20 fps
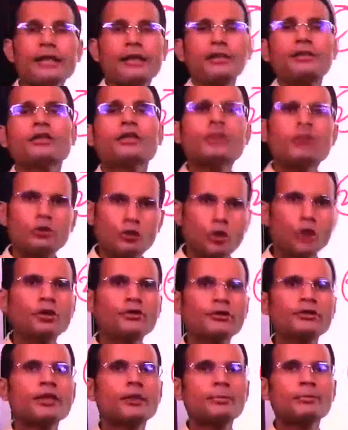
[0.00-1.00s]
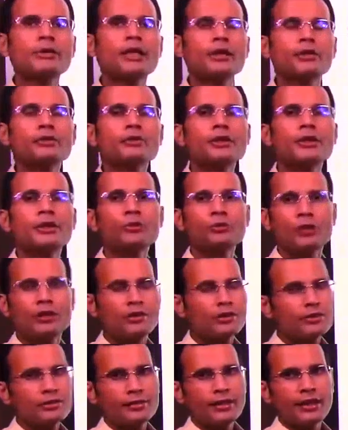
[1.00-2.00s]
it's a concept that you need to
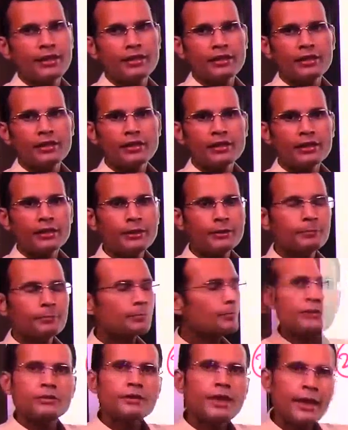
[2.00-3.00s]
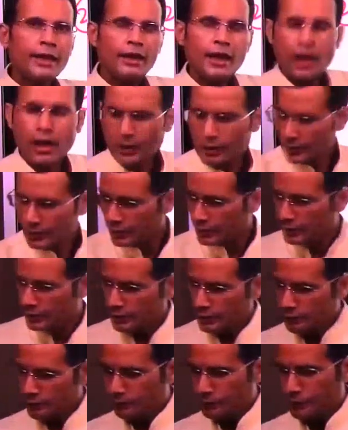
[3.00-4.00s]
understand clearly. There are
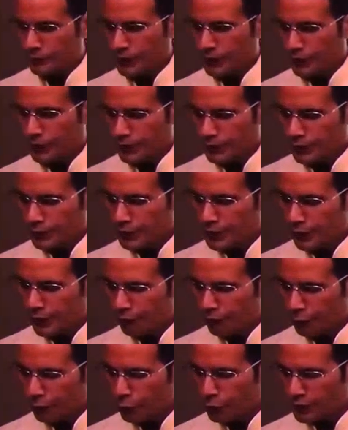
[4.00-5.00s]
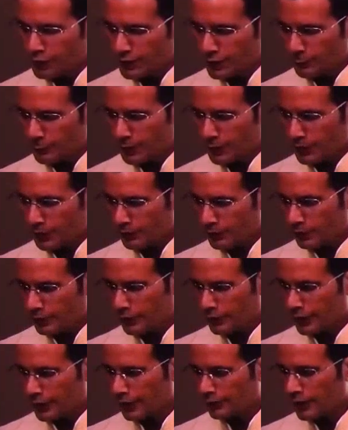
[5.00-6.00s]
diffusible
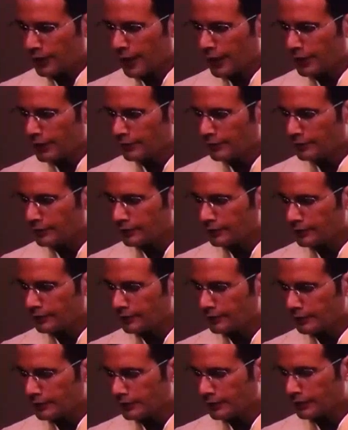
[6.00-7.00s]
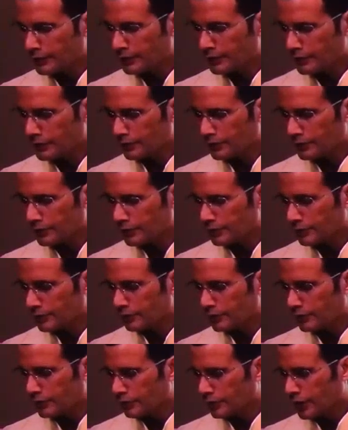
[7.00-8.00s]
cations
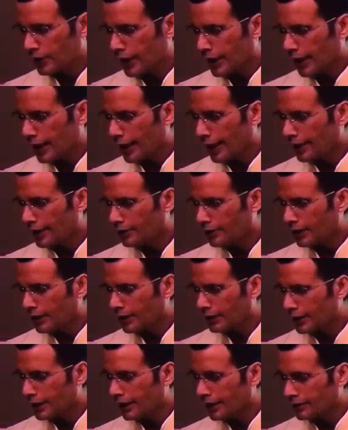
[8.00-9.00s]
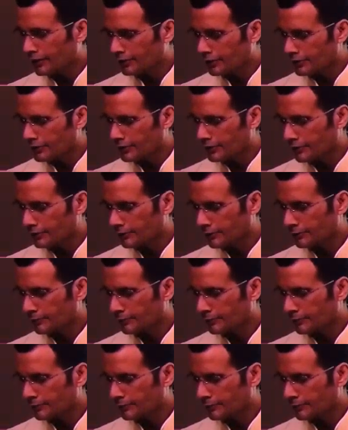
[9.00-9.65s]
and anions